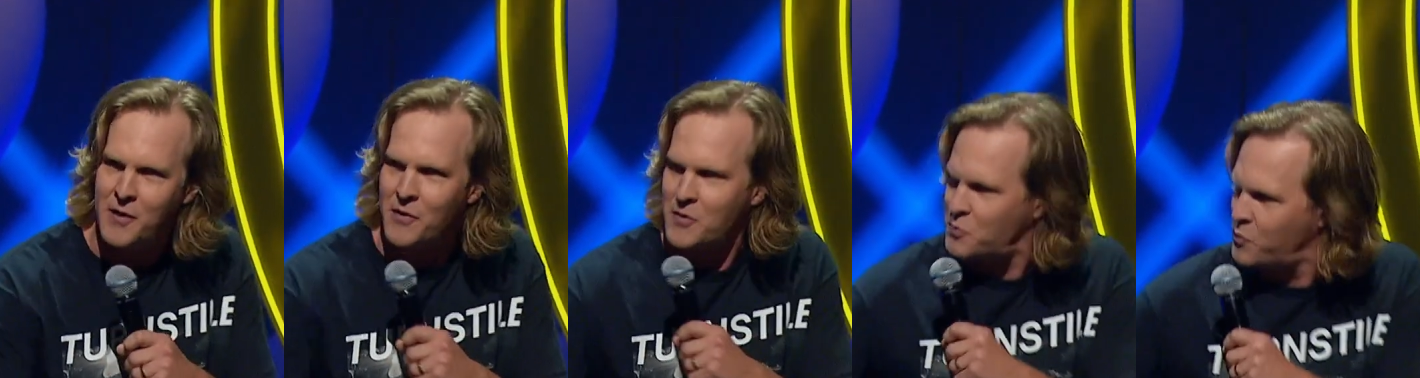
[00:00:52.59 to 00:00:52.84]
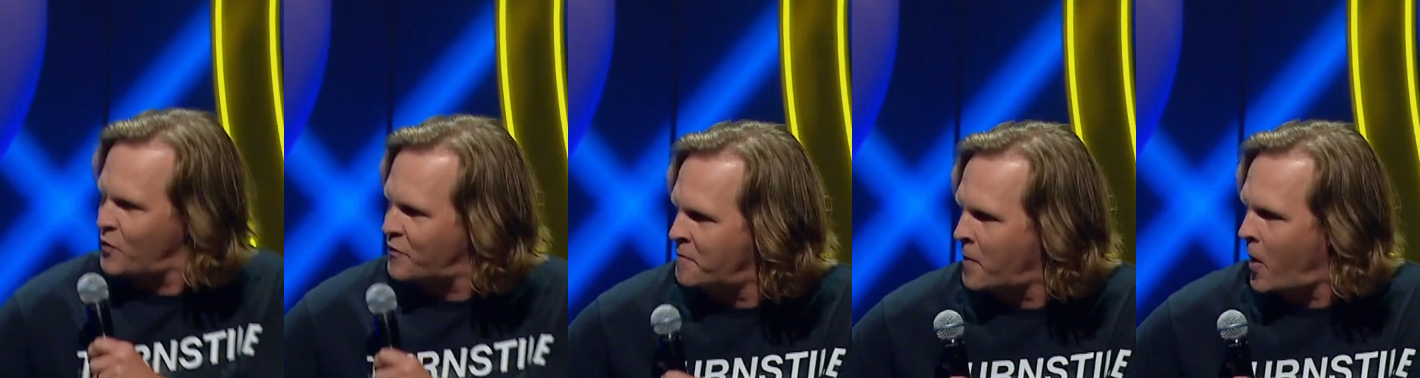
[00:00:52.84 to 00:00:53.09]
I
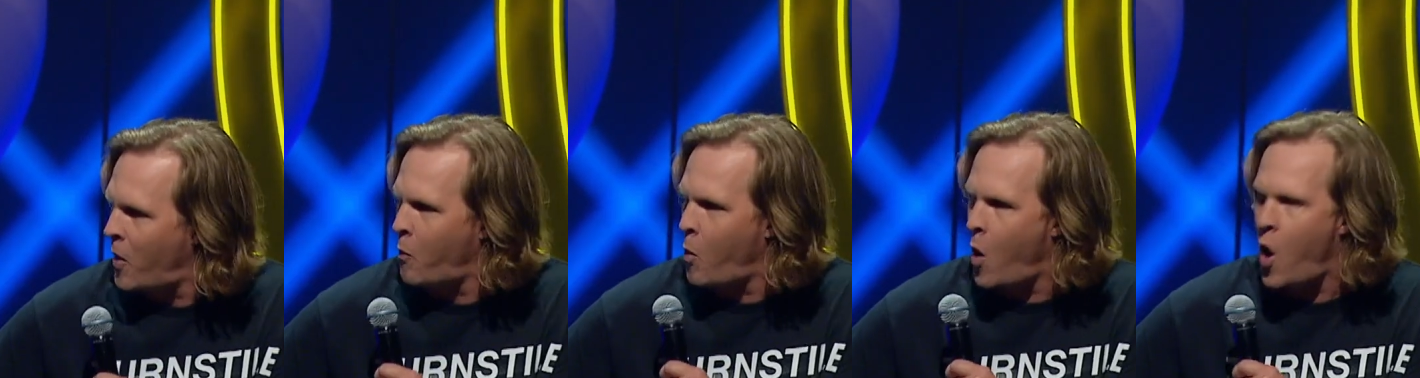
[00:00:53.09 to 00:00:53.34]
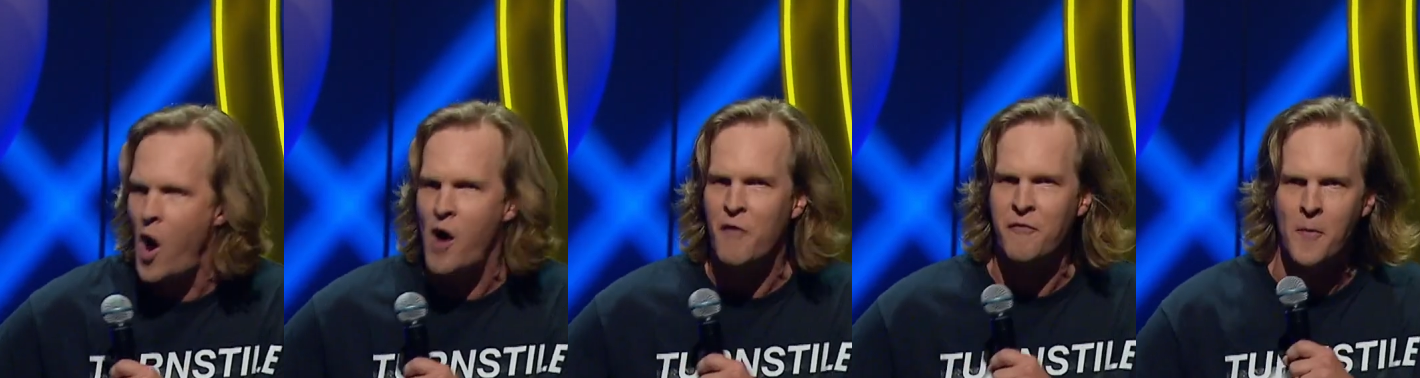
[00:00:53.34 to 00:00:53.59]
was with my
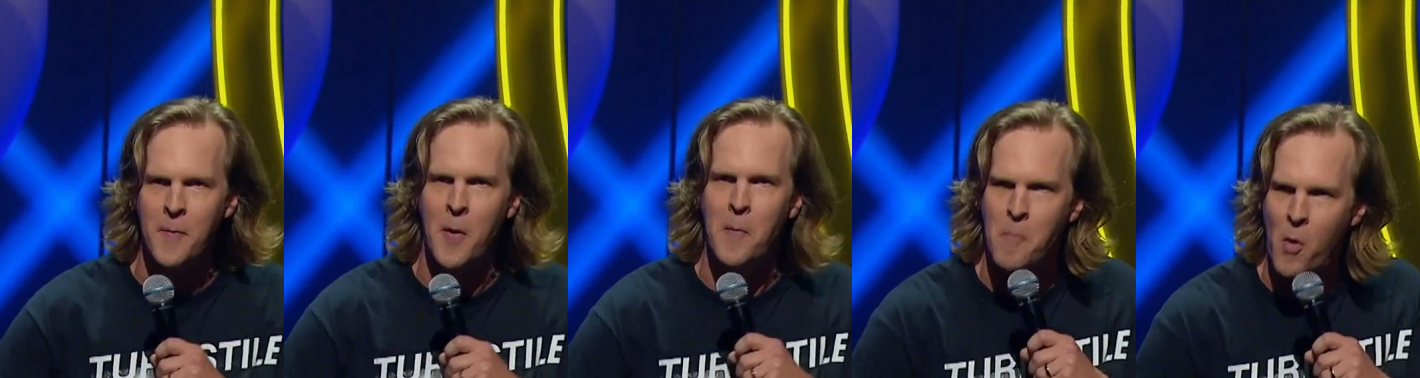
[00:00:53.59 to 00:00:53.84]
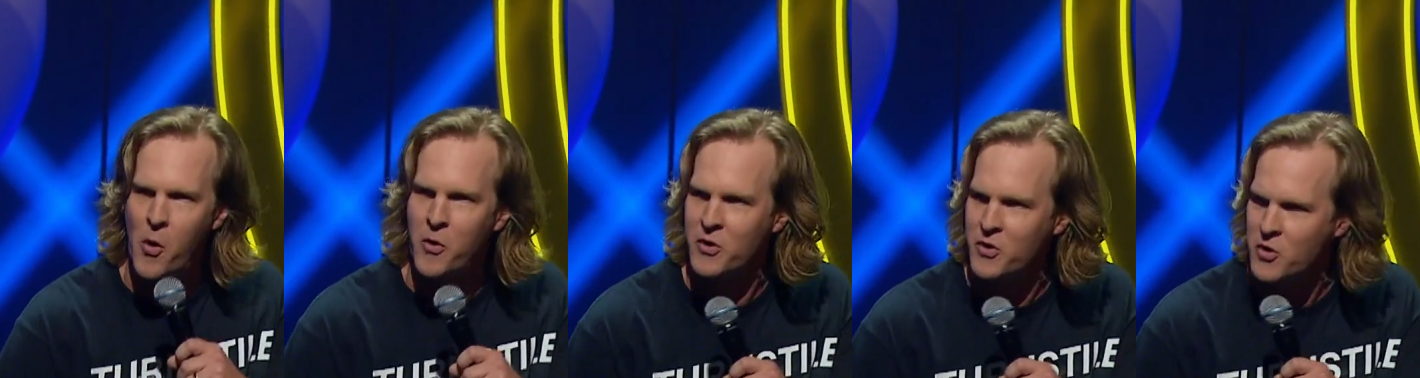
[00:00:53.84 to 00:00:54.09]
wife, I'm a
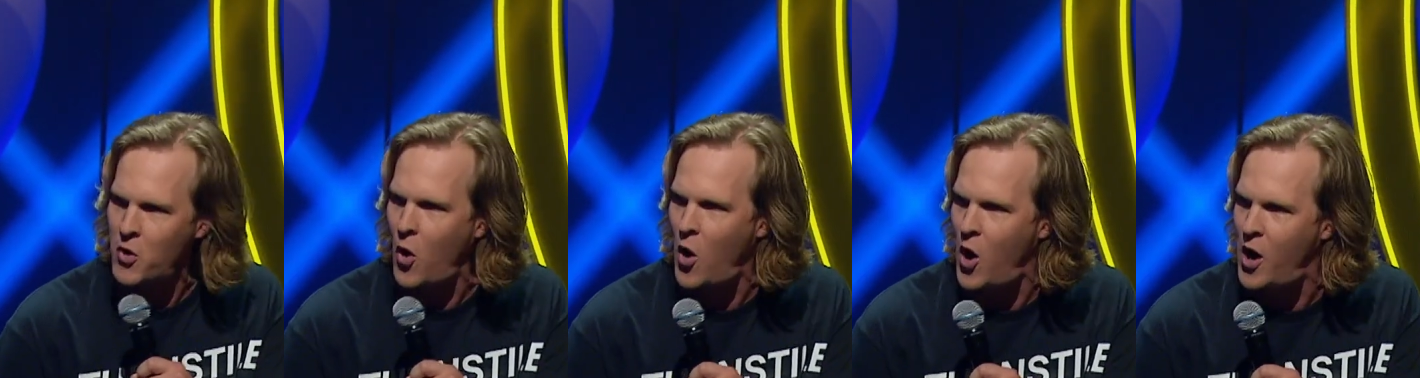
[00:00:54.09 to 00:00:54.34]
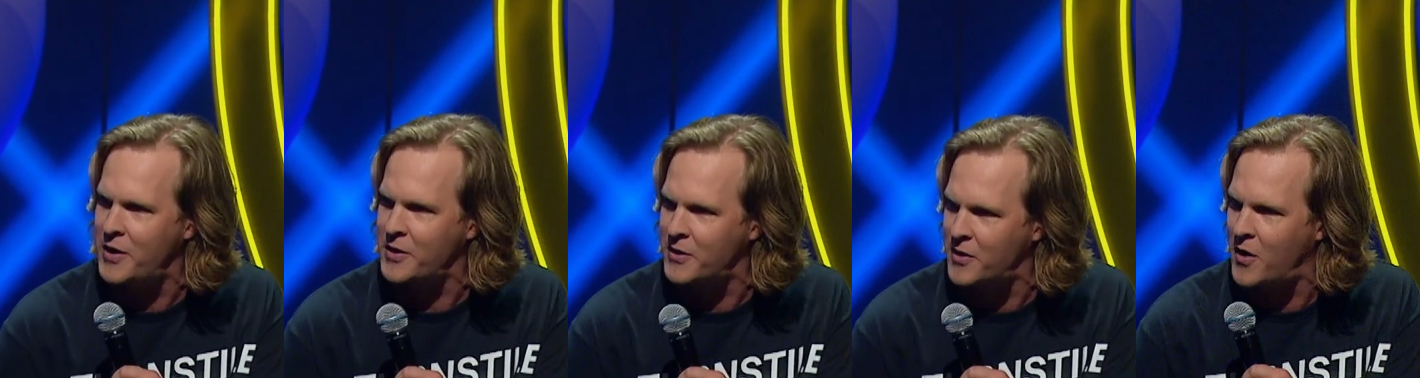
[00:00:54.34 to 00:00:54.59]
modern
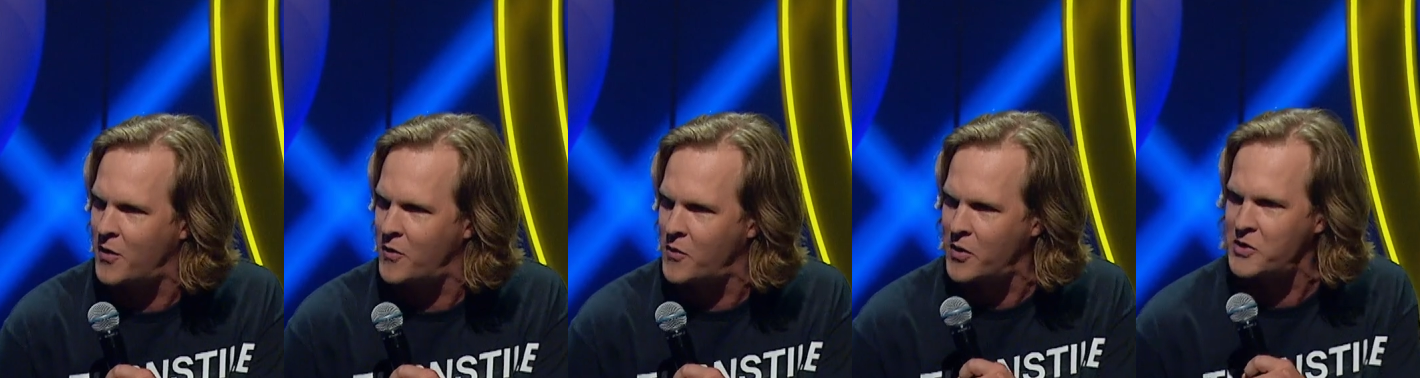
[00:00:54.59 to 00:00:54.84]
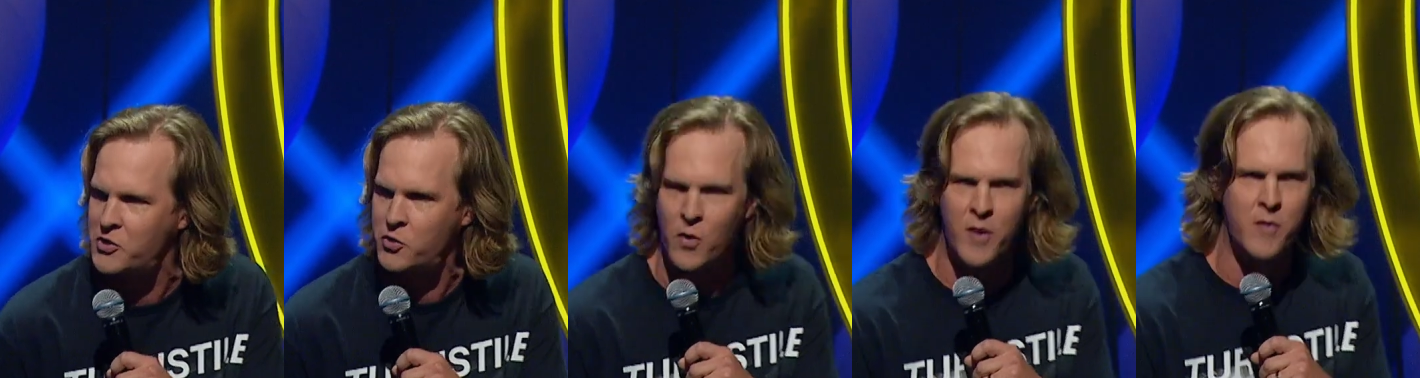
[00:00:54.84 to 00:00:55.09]
guy, you know,
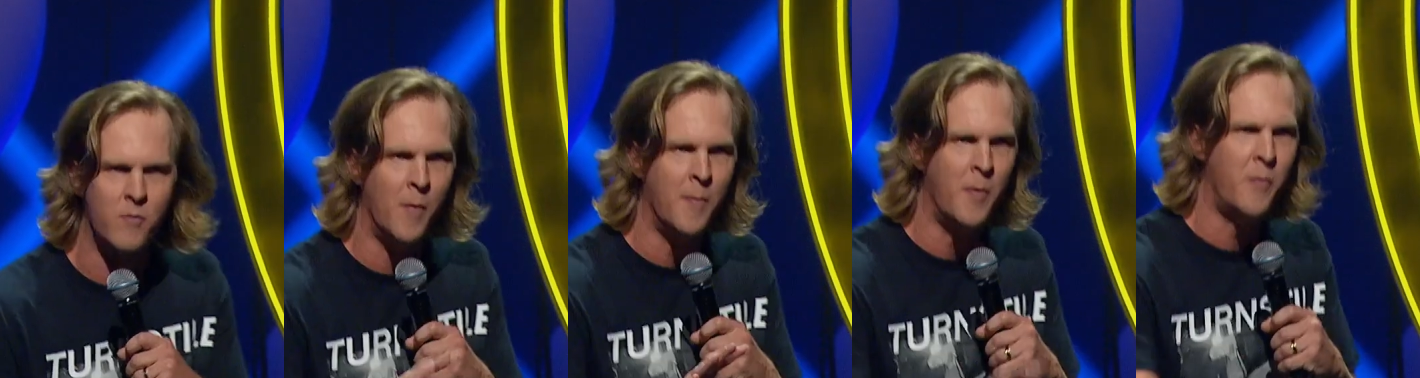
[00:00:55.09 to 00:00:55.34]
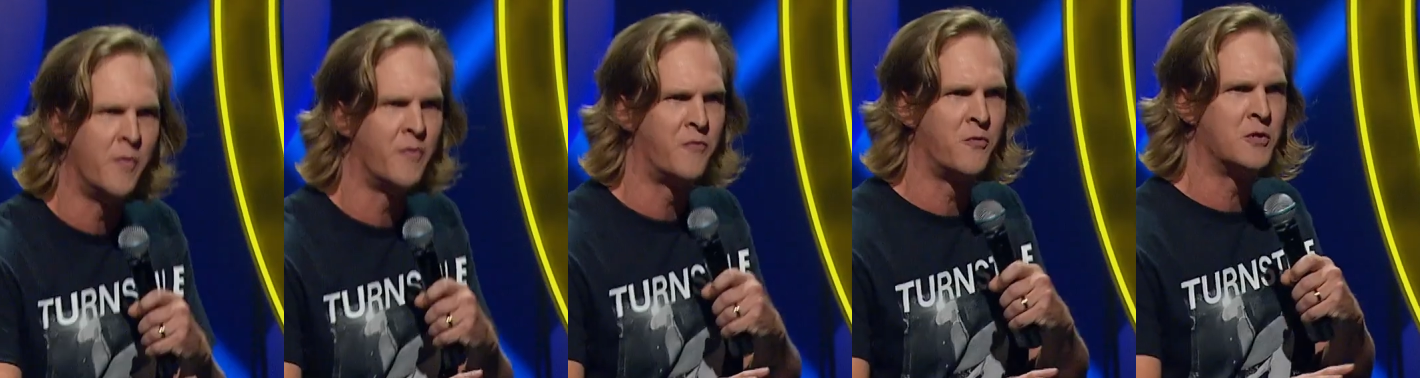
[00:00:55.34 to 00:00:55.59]
I treat women with